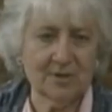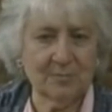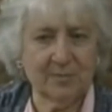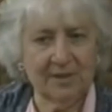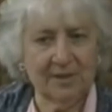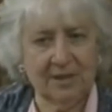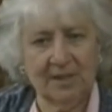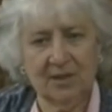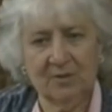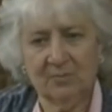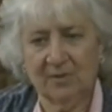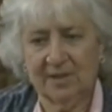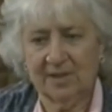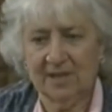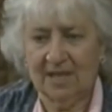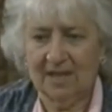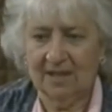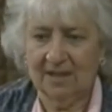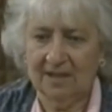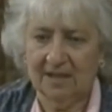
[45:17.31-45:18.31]
pleading with
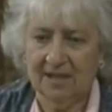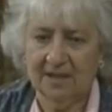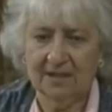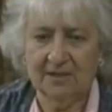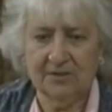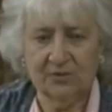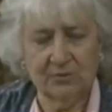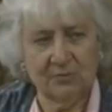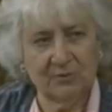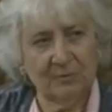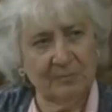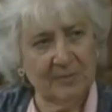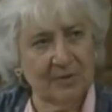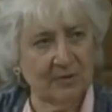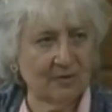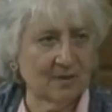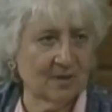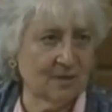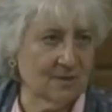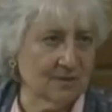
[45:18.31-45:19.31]
Our Lady, do a
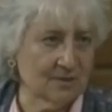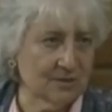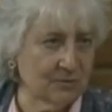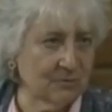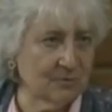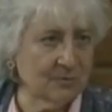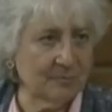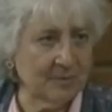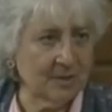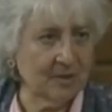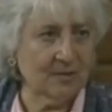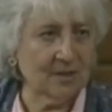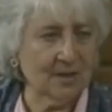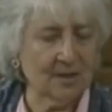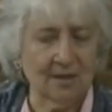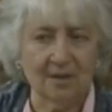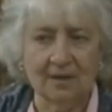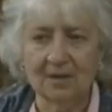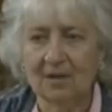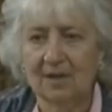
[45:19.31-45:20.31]
miracle, do a
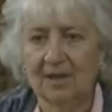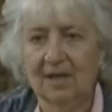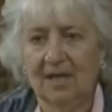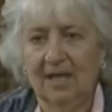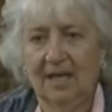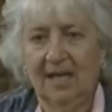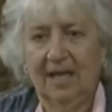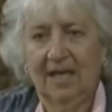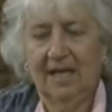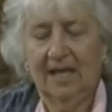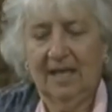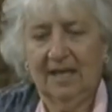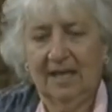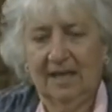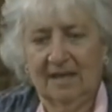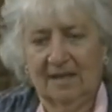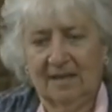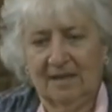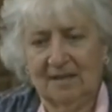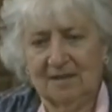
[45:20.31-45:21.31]
miracle,
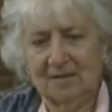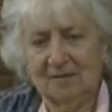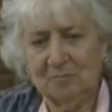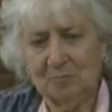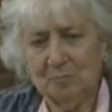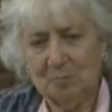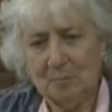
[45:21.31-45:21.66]
uh,